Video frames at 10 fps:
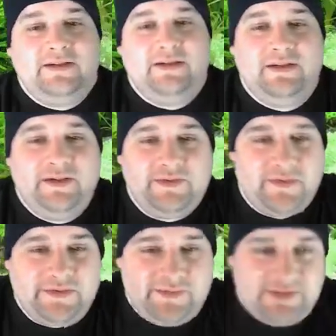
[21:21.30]
So
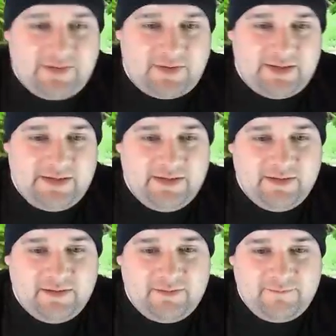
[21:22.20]
this tank right
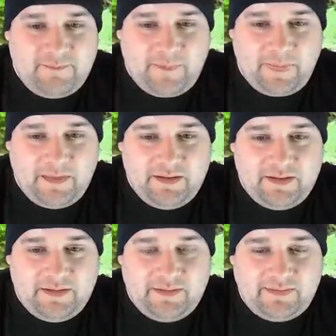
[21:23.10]
here
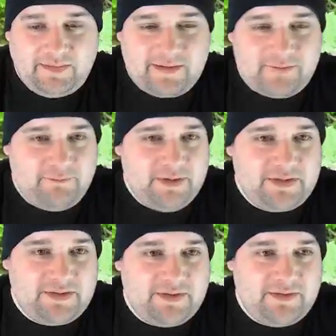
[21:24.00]
is like a
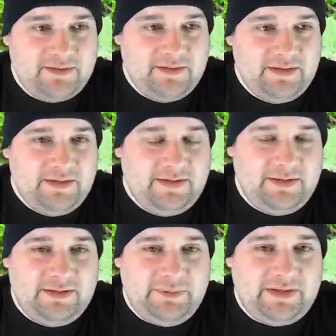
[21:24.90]
mixture
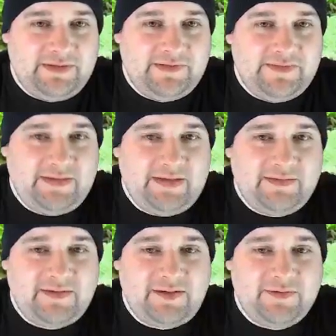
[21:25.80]
because this tank has
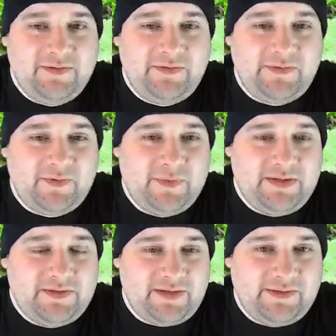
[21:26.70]
gone through so many
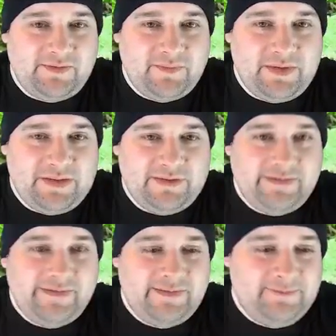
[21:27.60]

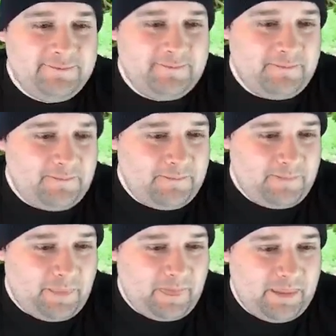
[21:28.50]
transformations.
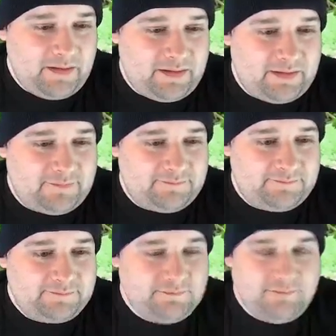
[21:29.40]
It kind
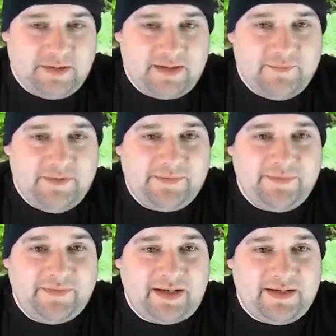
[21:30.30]
of makes me
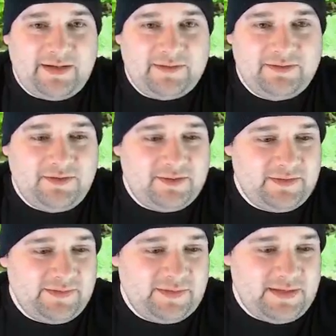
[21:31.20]
sad how good
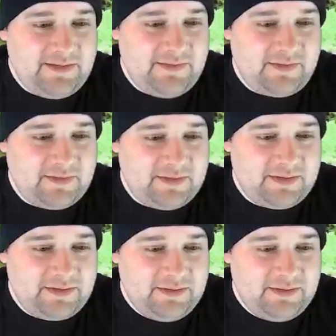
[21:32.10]
this tank used to look.